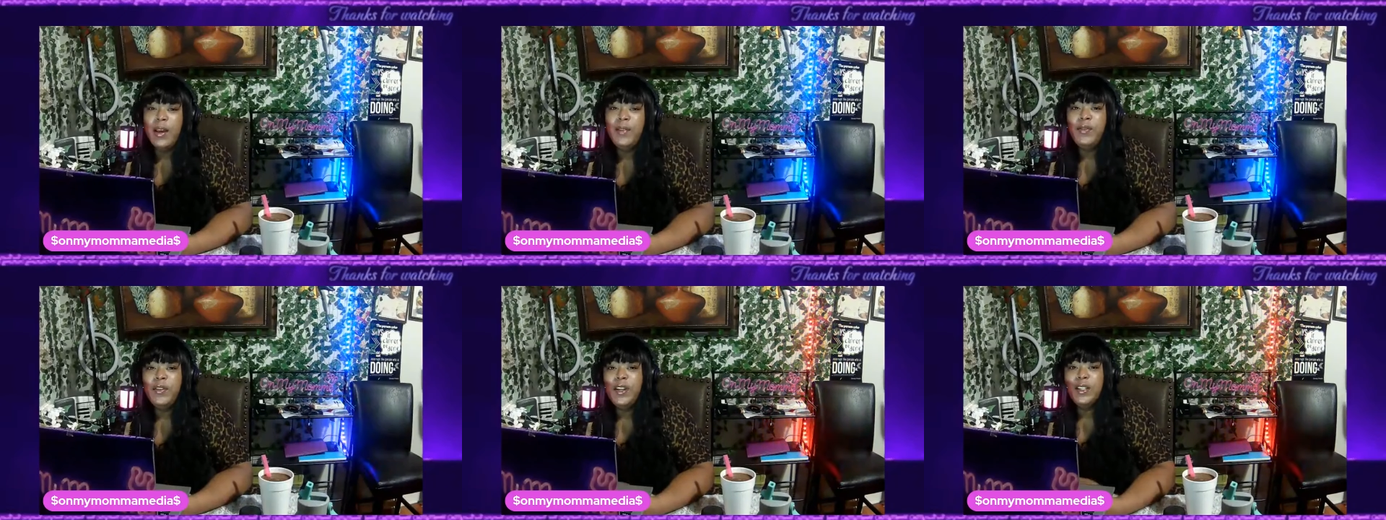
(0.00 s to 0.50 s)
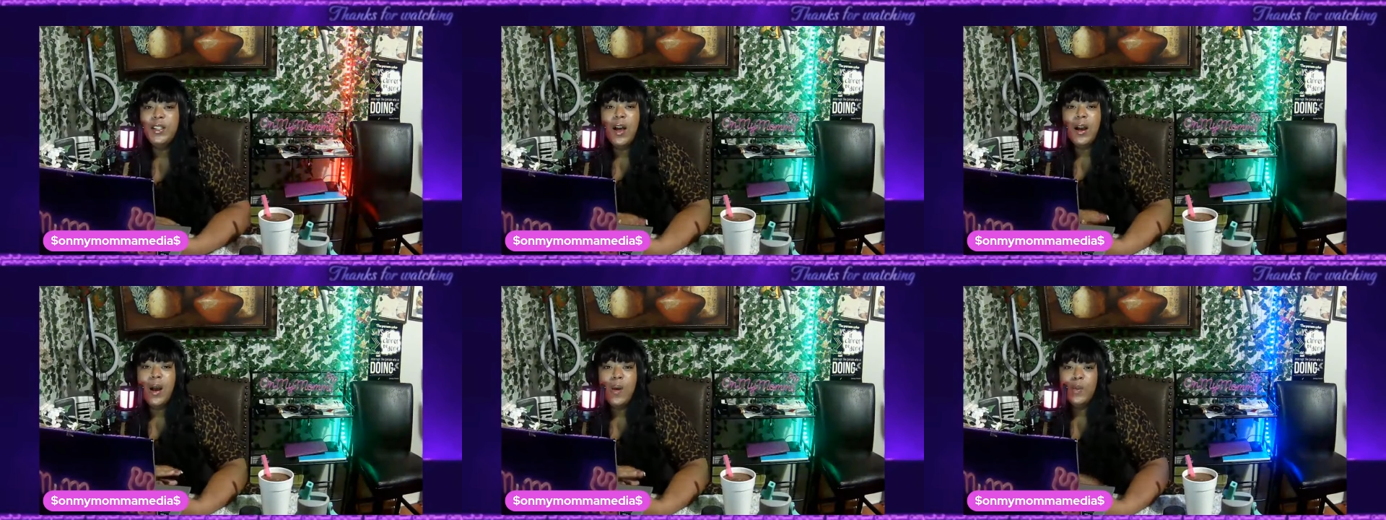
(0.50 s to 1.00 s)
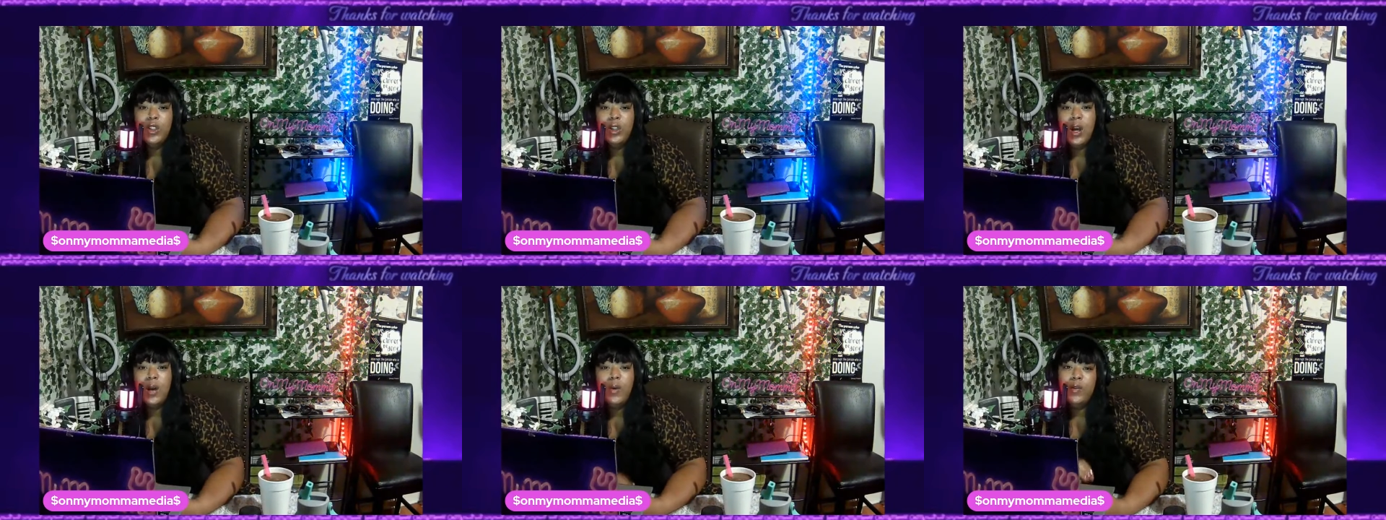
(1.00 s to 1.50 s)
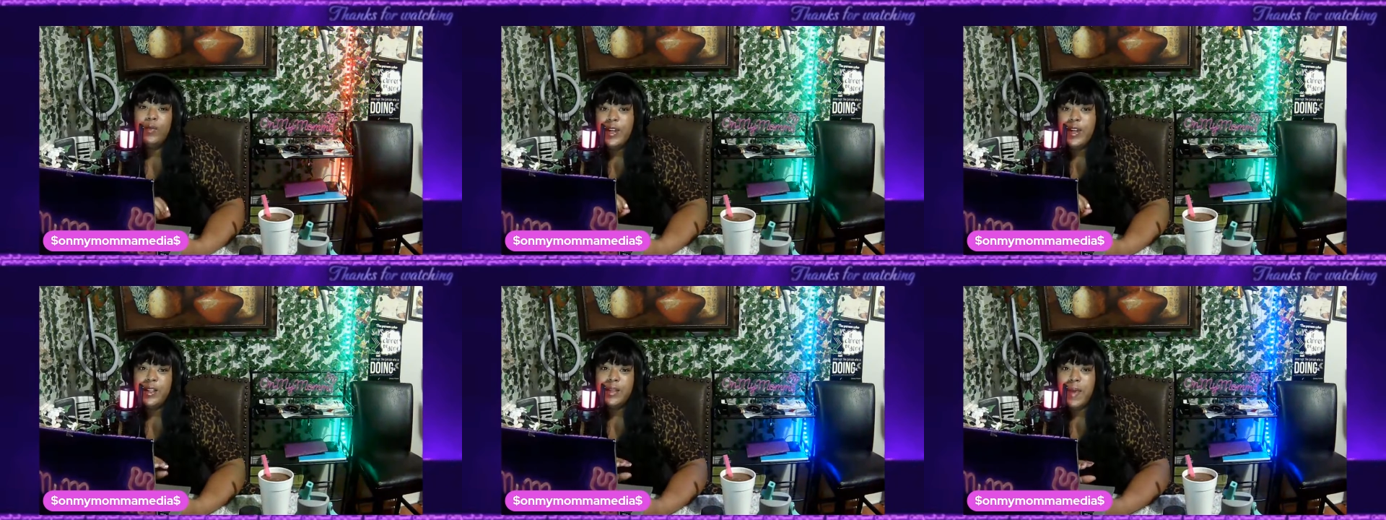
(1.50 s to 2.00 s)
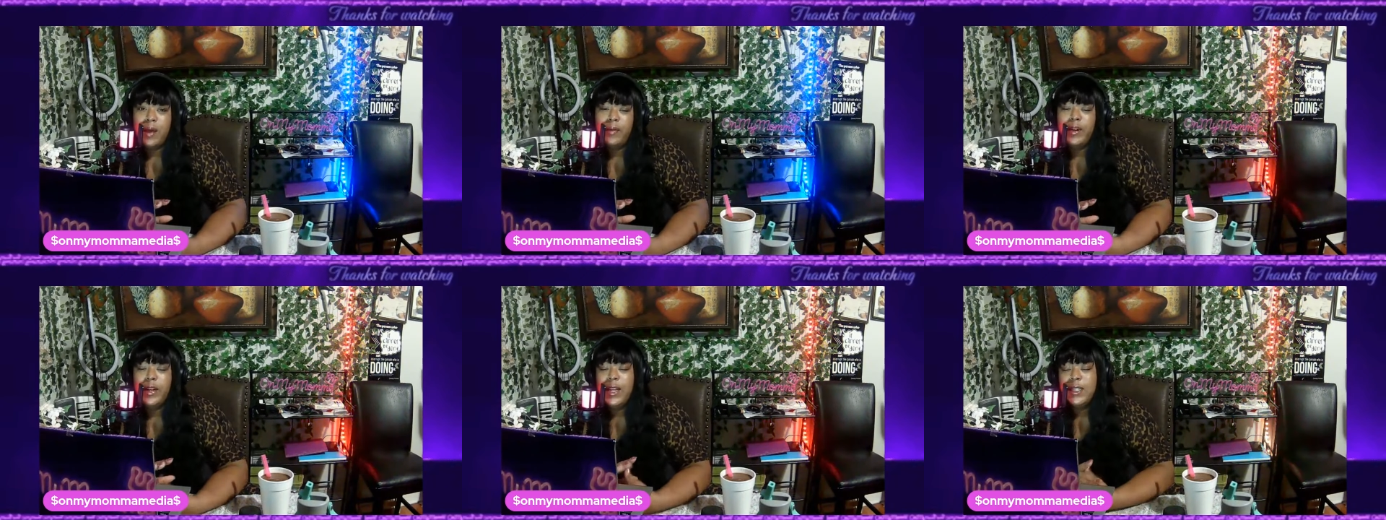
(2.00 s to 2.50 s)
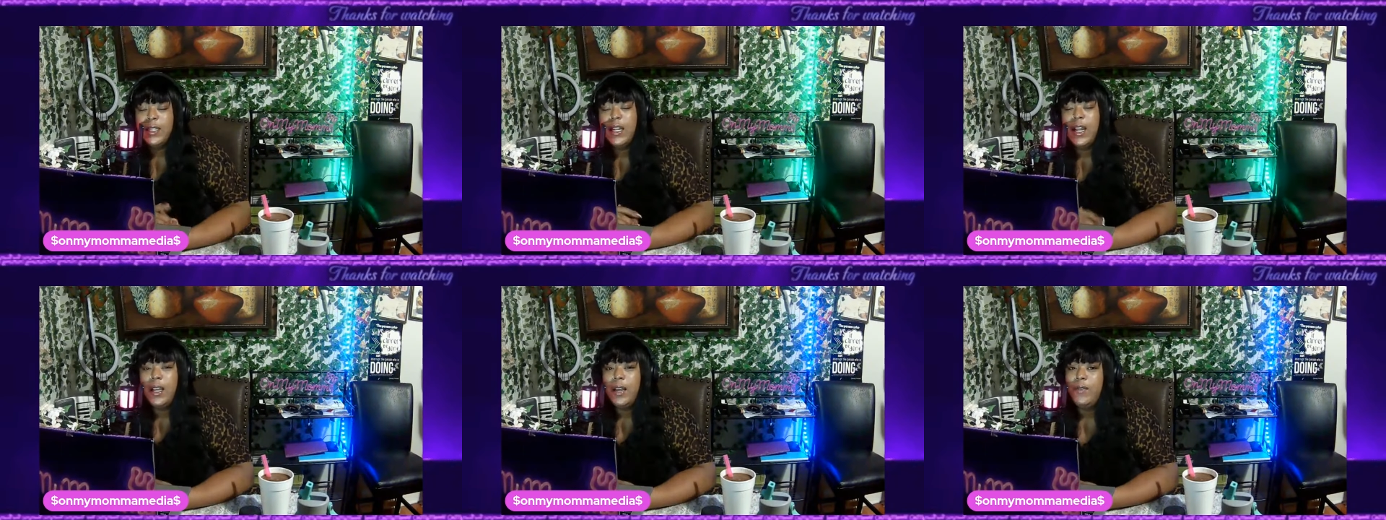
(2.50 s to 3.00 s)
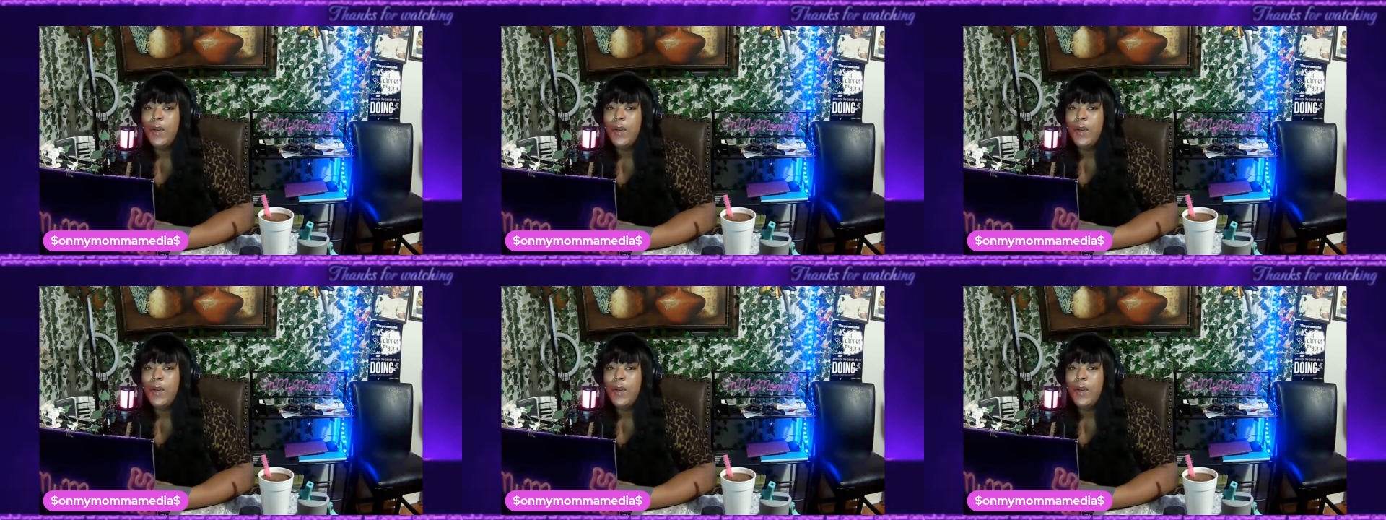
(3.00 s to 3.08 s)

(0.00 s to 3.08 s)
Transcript: Hey friends, so I come with y'all with Reads by Rynae today.